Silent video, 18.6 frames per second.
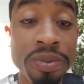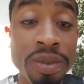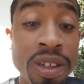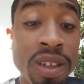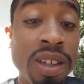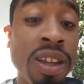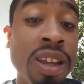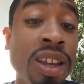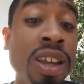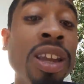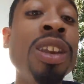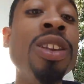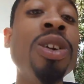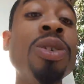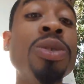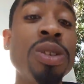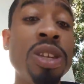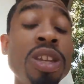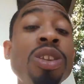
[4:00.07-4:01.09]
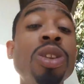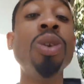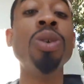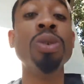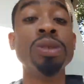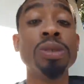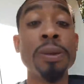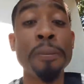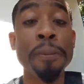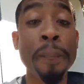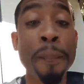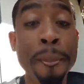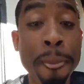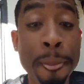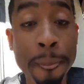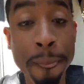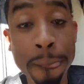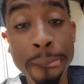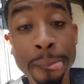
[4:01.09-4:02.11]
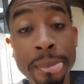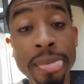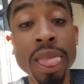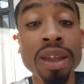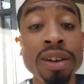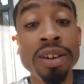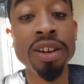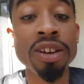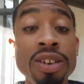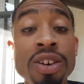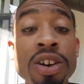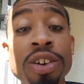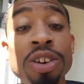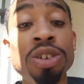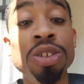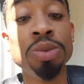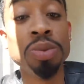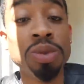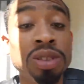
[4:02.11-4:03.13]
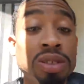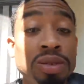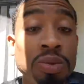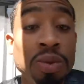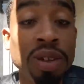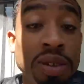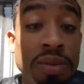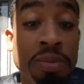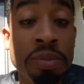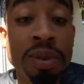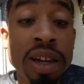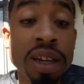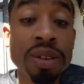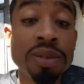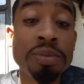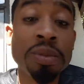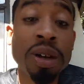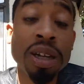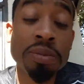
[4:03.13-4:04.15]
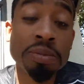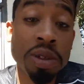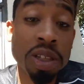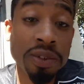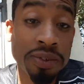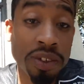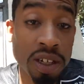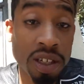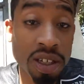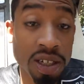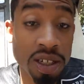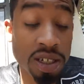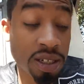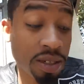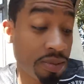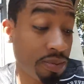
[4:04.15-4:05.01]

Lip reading: And he knows. Derek Carr knows what Mike motherfucking